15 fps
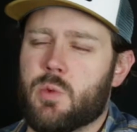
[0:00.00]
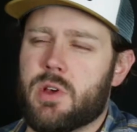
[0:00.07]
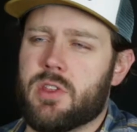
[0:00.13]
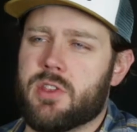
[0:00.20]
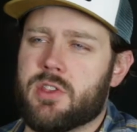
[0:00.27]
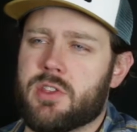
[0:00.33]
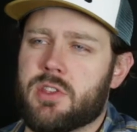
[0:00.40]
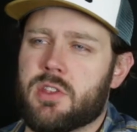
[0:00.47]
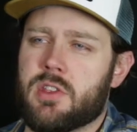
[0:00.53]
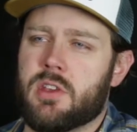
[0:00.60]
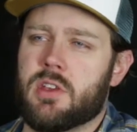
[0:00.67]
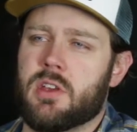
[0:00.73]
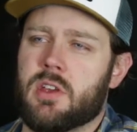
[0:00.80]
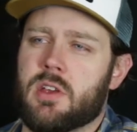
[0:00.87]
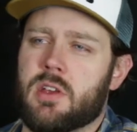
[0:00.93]
with,
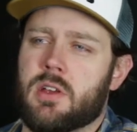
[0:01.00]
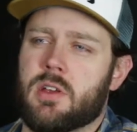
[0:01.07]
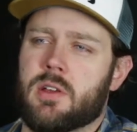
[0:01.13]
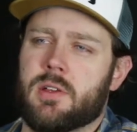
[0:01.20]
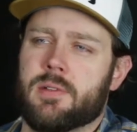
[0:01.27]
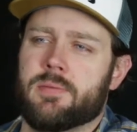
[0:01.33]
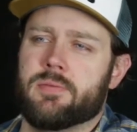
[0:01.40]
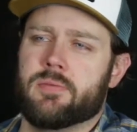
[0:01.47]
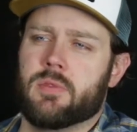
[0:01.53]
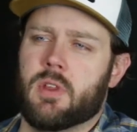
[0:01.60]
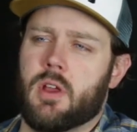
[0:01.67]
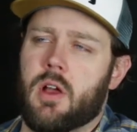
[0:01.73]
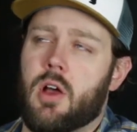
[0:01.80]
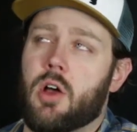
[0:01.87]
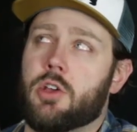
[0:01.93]

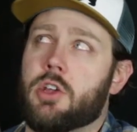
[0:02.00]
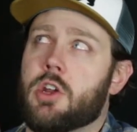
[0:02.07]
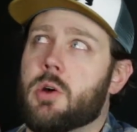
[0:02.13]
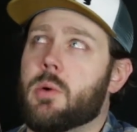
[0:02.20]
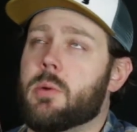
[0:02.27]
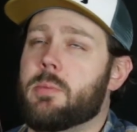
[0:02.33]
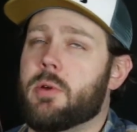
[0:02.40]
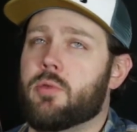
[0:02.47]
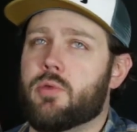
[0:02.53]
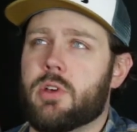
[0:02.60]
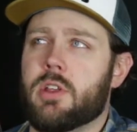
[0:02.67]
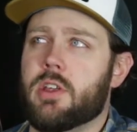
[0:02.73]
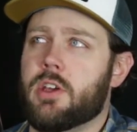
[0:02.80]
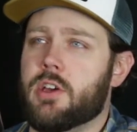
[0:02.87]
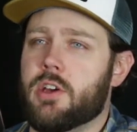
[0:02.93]
would be
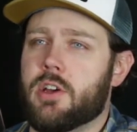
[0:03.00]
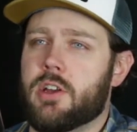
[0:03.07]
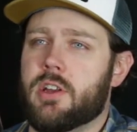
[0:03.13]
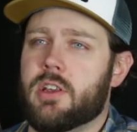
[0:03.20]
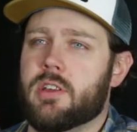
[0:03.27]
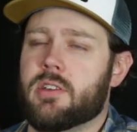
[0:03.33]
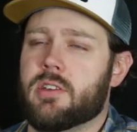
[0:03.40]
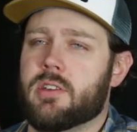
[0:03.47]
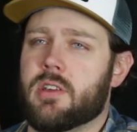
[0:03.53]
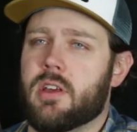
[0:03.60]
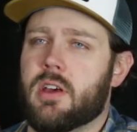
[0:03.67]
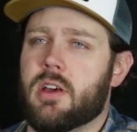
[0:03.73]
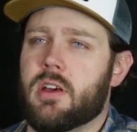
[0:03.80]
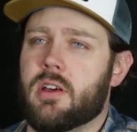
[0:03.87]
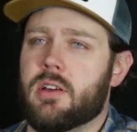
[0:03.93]
really good is
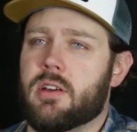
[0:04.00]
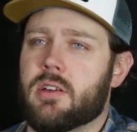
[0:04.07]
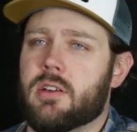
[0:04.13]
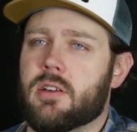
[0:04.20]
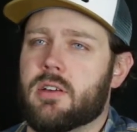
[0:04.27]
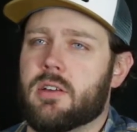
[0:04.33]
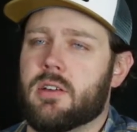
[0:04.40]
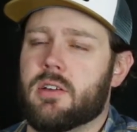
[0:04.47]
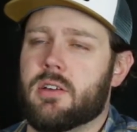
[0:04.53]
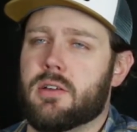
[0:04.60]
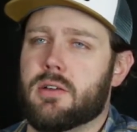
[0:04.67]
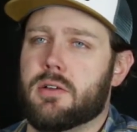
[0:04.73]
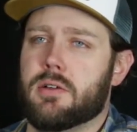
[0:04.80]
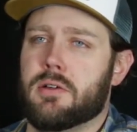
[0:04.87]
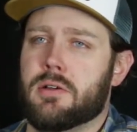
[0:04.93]
a
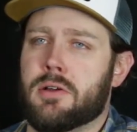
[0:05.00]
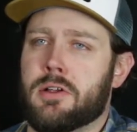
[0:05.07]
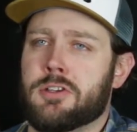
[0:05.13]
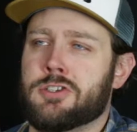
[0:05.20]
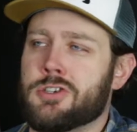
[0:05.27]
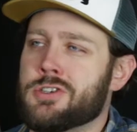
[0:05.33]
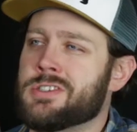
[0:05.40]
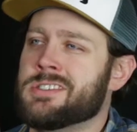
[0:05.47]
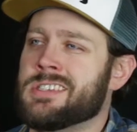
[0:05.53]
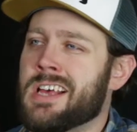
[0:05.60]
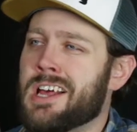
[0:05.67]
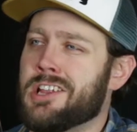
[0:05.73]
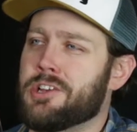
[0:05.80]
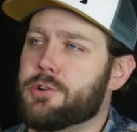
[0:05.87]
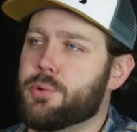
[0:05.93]
tuna
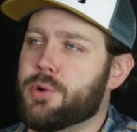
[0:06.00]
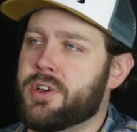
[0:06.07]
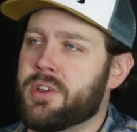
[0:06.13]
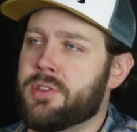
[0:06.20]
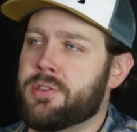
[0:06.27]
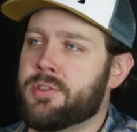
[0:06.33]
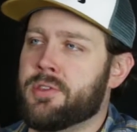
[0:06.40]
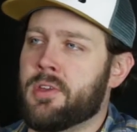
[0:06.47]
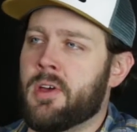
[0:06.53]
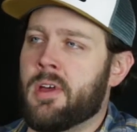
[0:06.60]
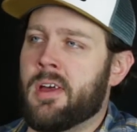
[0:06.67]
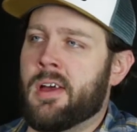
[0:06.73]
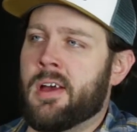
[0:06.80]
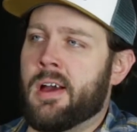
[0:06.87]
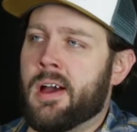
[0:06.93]
salad with
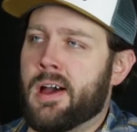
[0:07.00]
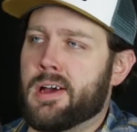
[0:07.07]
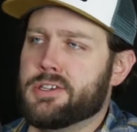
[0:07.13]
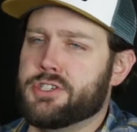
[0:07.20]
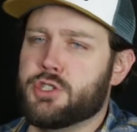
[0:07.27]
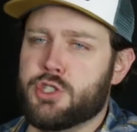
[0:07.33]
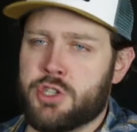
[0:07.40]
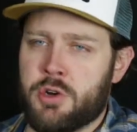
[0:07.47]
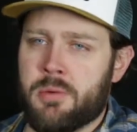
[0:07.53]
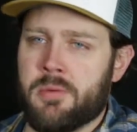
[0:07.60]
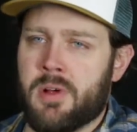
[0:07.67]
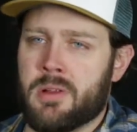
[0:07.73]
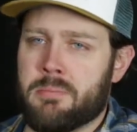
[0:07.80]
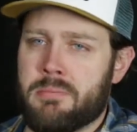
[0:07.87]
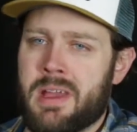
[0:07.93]
just
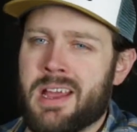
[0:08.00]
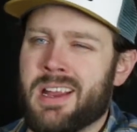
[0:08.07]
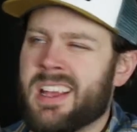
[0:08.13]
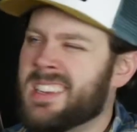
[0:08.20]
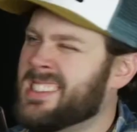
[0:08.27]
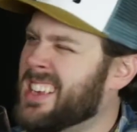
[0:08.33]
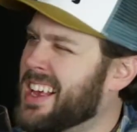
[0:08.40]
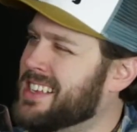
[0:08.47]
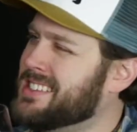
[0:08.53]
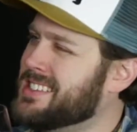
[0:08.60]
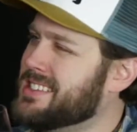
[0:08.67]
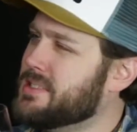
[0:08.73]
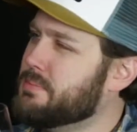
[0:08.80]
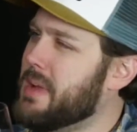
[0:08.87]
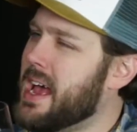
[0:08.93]
a mayonnaise, a
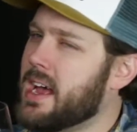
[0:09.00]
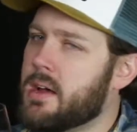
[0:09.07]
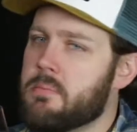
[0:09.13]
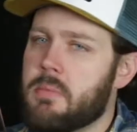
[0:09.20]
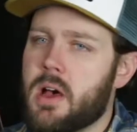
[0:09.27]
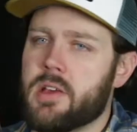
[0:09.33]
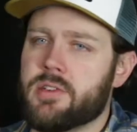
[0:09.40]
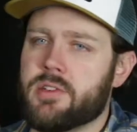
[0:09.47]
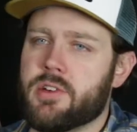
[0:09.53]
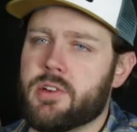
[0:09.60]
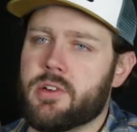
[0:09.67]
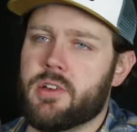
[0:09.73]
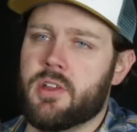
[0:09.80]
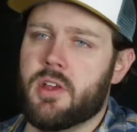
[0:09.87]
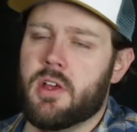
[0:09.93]
smack of
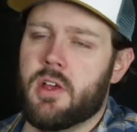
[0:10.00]
mustard,